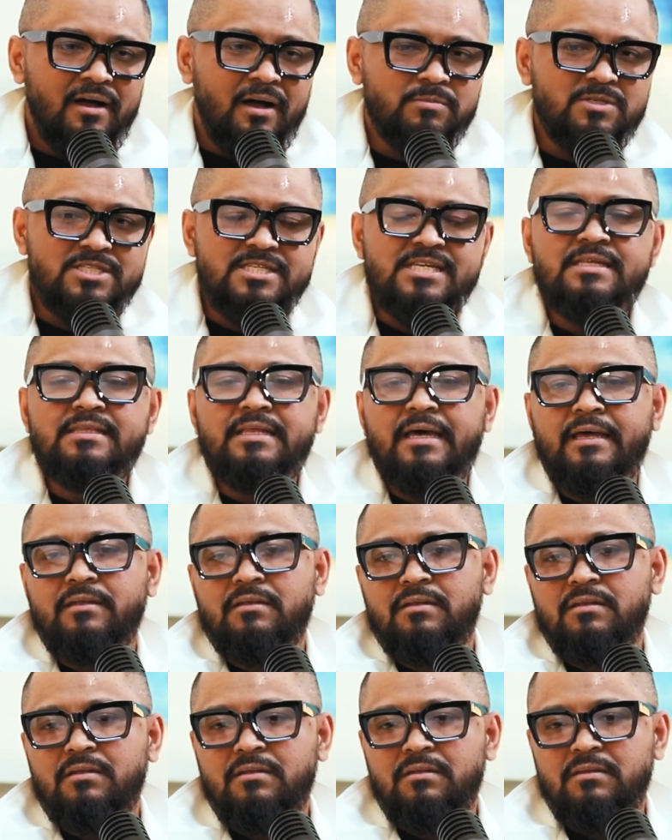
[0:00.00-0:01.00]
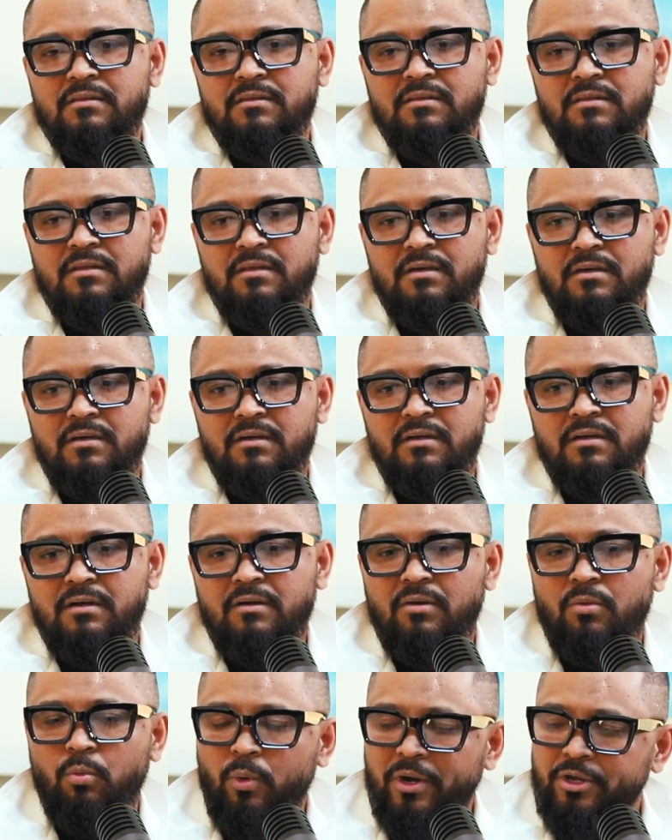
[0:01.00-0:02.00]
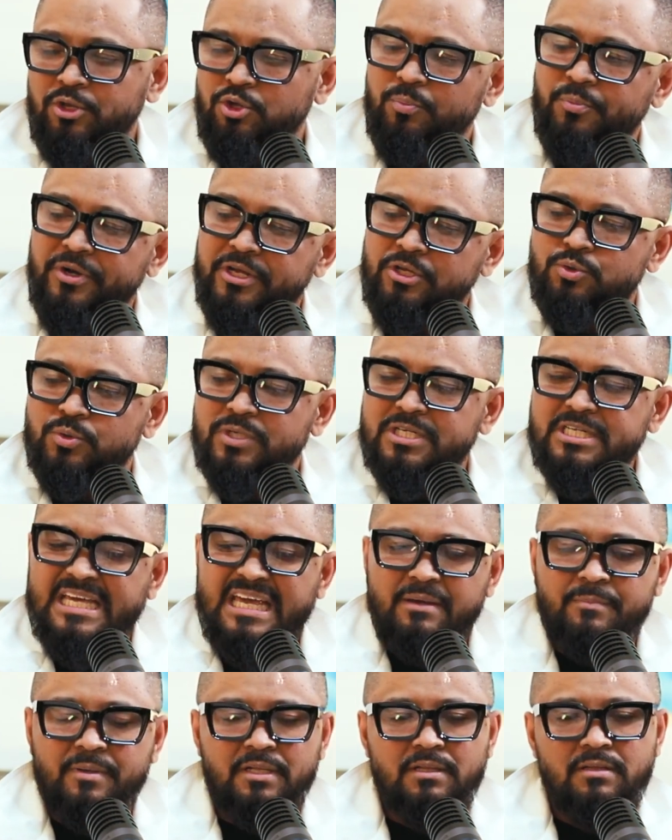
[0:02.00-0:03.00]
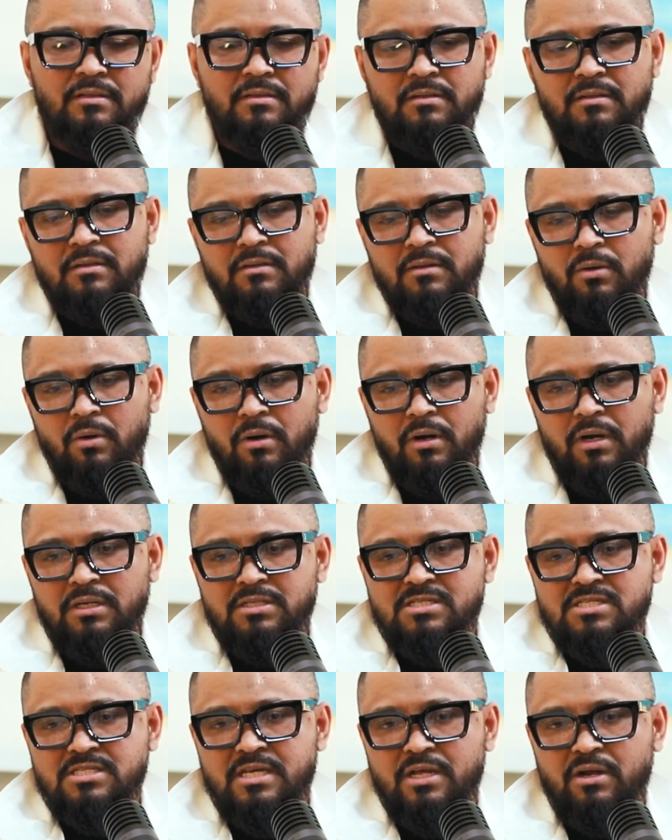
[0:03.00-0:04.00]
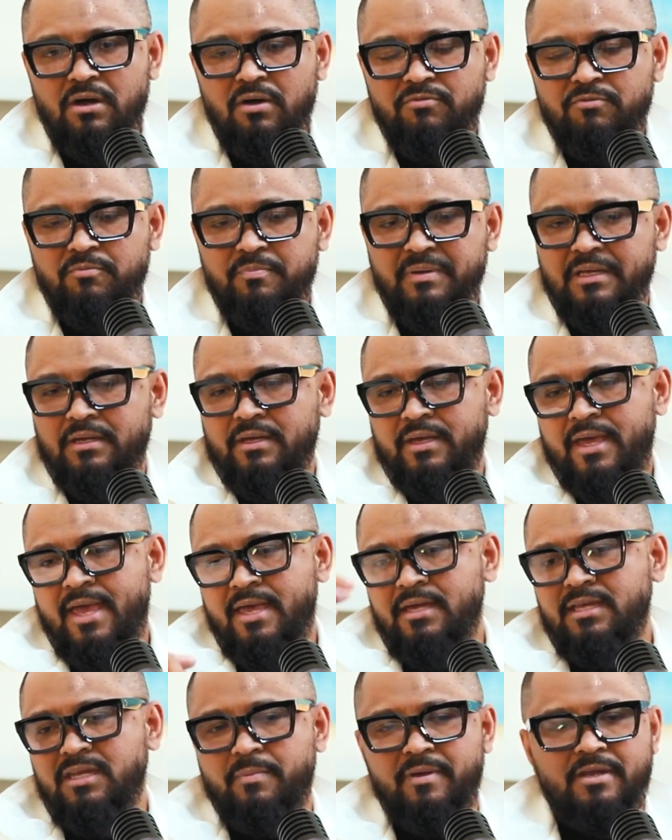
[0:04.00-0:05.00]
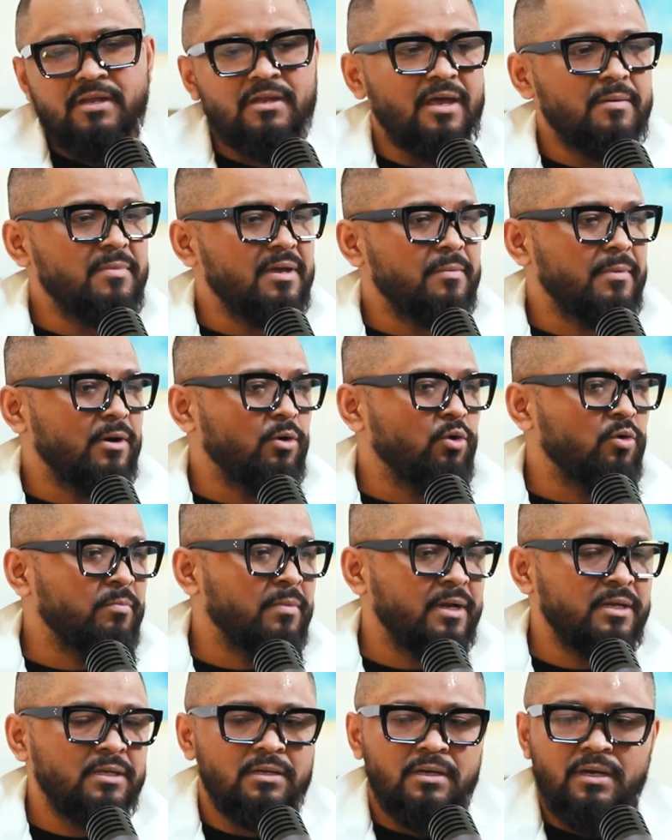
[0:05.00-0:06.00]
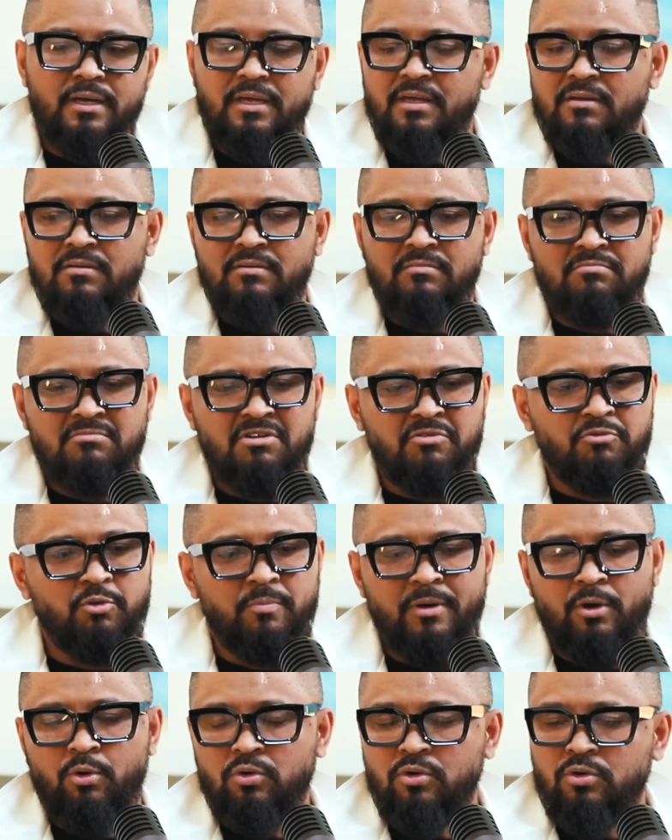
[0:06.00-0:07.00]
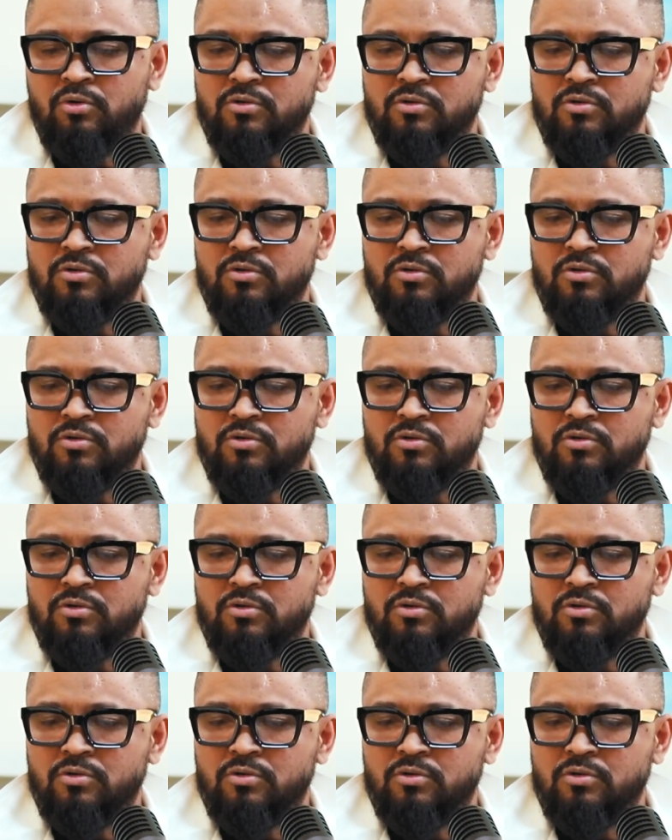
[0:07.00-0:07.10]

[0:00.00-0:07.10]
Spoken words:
I'm just saying that, what do you bring to a table? Instead of being, hey, independent, I make my own money, I can afford my own clothes.